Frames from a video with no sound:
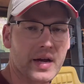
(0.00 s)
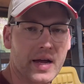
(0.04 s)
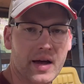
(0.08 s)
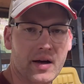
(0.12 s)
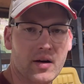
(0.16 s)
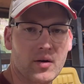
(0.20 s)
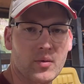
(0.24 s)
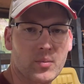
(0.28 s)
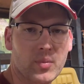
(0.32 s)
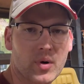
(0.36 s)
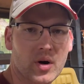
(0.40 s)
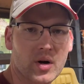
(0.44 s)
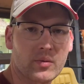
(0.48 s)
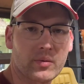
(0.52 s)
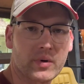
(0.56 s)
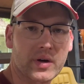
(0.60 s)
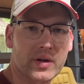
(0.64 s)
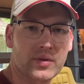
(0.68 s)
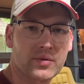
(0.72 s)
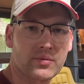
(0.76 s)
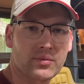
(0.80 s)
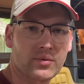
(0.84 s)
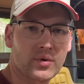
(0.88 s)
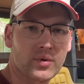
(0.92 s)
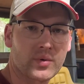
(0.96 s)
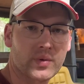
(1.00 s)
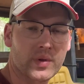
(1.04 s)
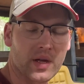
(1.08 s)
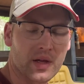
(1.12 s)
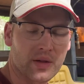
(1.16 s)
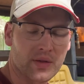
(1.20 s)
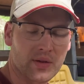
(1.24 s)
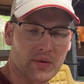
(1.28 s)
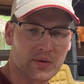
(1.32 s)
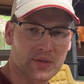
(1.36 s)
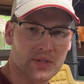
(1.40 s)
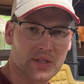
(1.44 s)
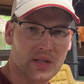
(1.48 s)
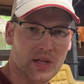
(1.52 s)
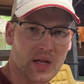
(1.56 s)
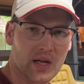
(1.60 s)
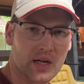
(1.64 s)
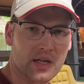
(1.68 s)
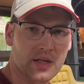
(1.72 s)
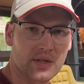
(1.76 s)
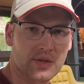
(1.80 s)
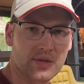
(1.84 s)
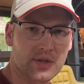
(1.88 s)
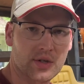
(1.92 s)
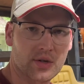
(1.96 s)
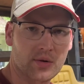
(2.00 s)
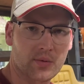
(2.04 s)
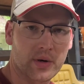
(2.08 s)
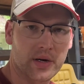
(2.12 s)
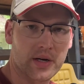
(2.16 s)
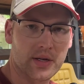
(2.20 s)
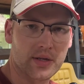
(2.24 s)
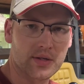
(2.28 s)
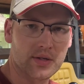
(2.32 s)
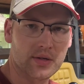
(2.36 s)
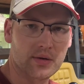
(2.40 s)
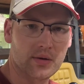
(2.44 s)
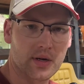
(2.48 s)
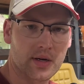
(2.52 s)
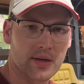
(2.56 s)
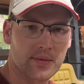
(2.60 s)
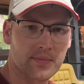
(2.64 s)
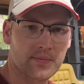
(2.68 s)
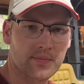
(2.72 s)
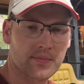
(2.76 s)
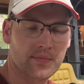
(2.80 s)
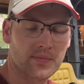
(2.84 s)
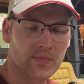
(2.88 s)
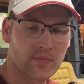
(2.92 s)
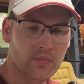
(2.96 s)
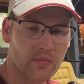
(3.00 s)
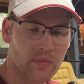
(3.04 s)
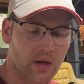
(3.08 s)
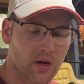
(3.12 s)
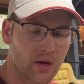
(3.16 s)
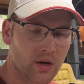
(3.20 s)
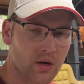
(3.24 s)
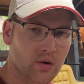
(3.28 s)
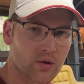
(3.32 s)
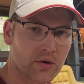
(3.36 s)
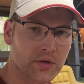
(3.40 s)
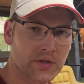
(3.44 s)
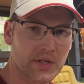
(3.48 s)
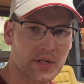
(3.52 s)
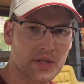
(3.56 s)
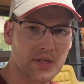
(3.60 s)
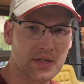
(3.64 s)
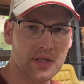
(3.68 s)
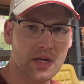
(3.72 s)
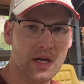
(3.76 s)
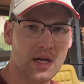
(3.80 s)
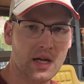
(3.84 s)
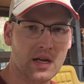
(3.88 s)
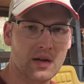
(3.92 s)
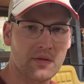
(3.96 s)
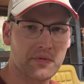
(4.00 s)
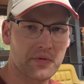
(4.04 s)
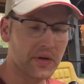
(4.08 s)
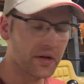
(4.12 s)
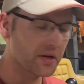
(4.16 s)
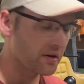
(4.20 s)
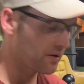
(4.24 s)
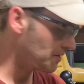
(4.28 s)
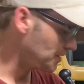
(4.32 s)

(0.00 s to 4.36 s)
out partway through that there was a lot easier way to do it. Of course, I didn't take any video